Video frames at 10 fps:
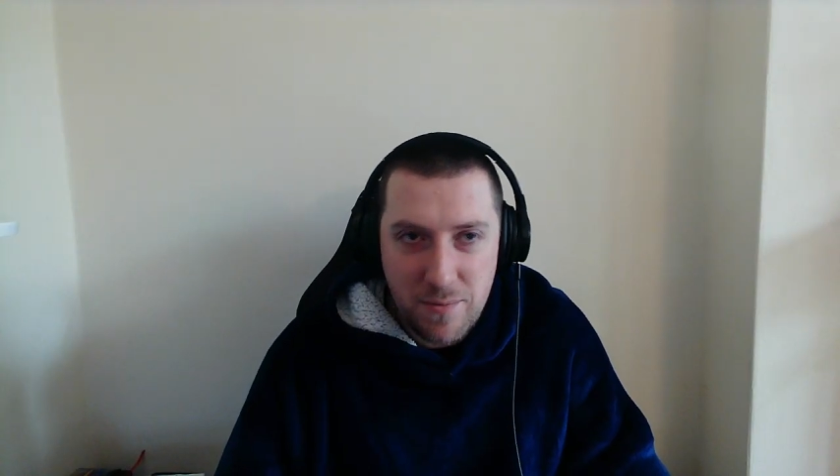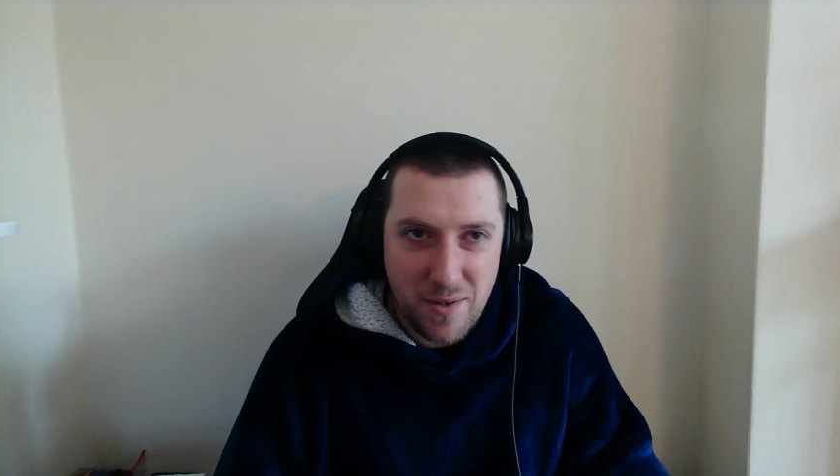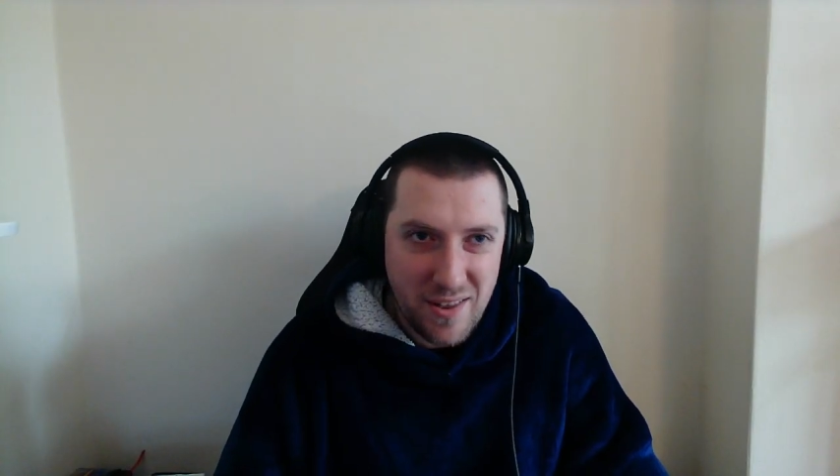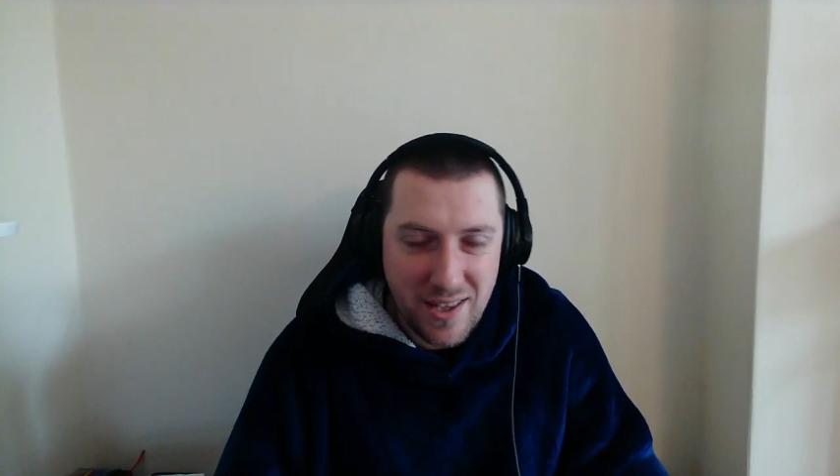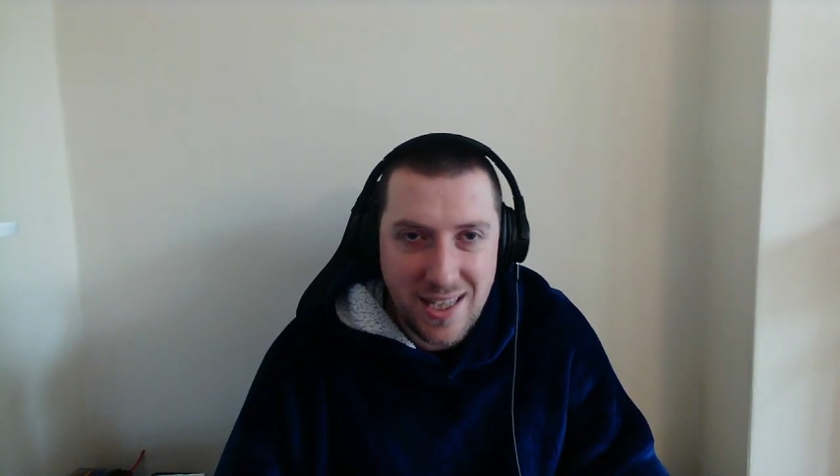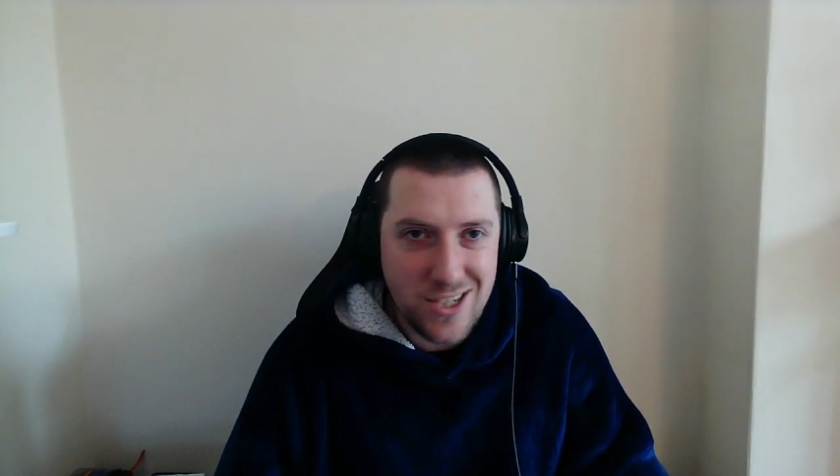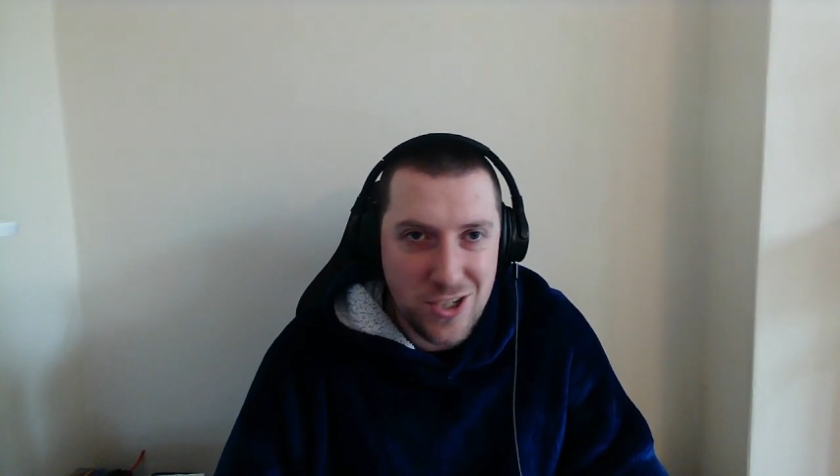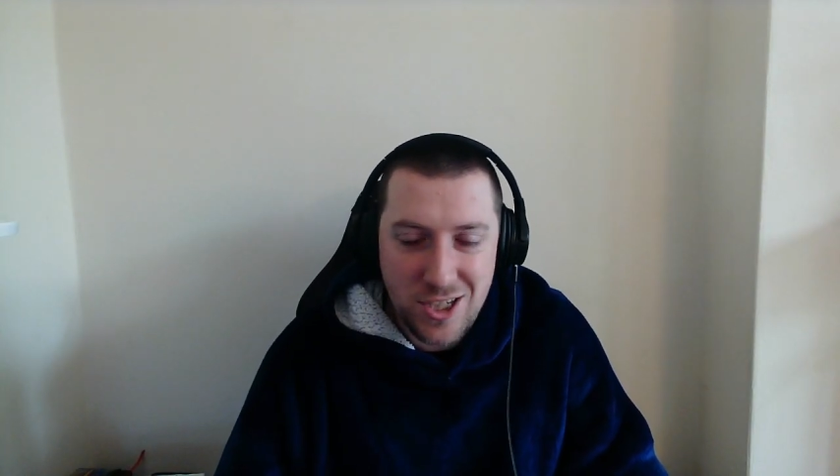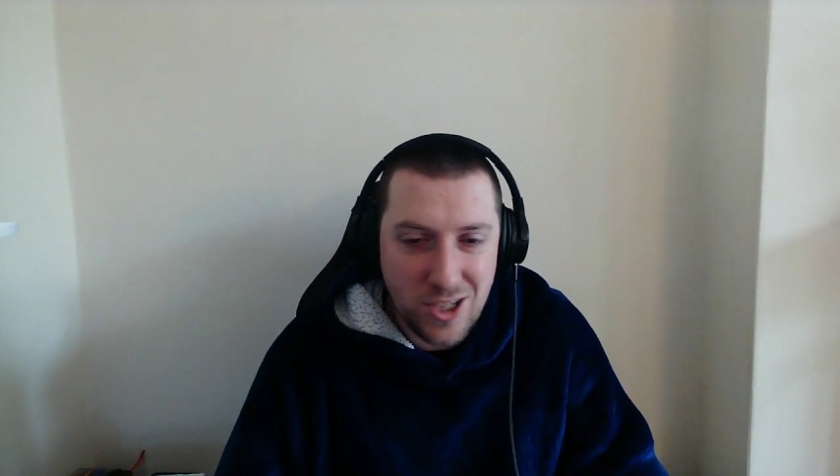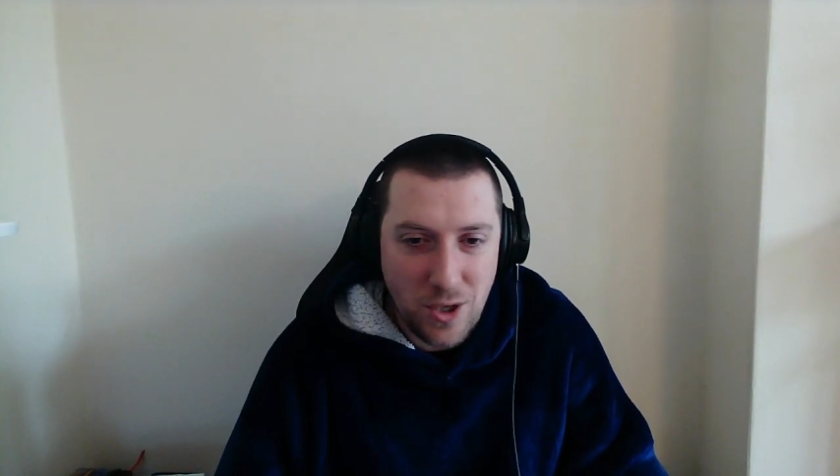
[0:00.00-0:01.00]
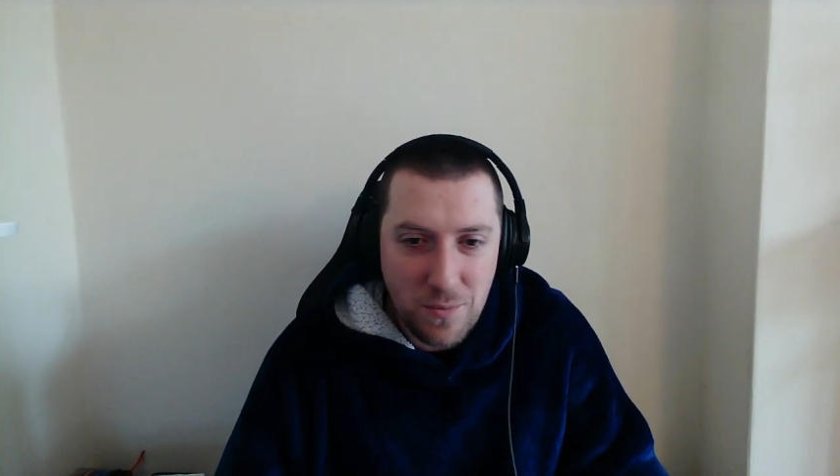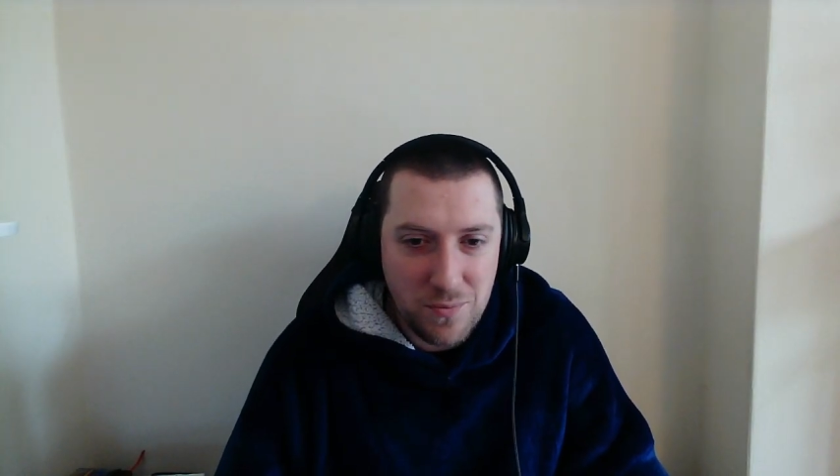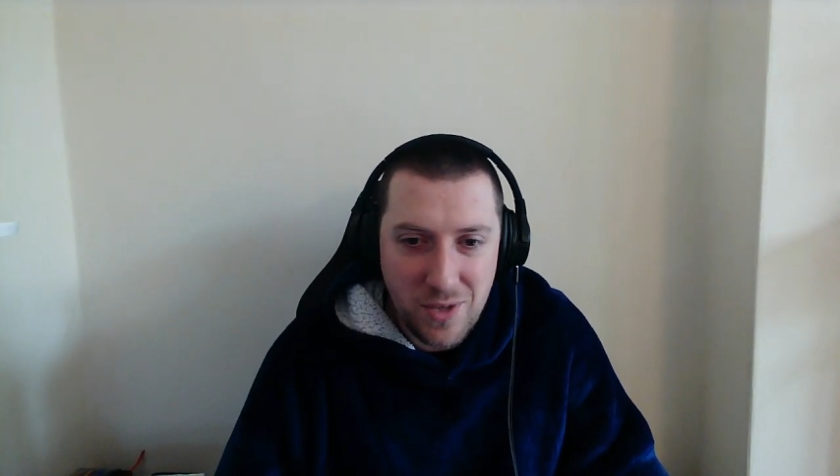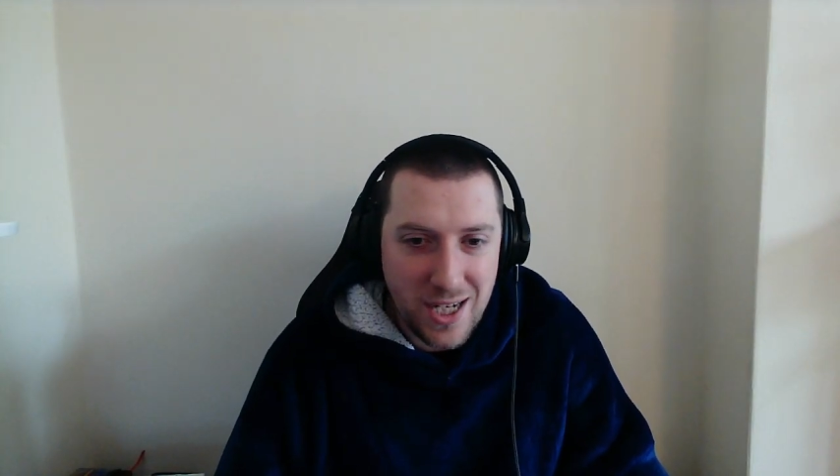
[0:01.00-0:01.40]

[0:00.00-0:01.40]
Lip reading: But I think that's just the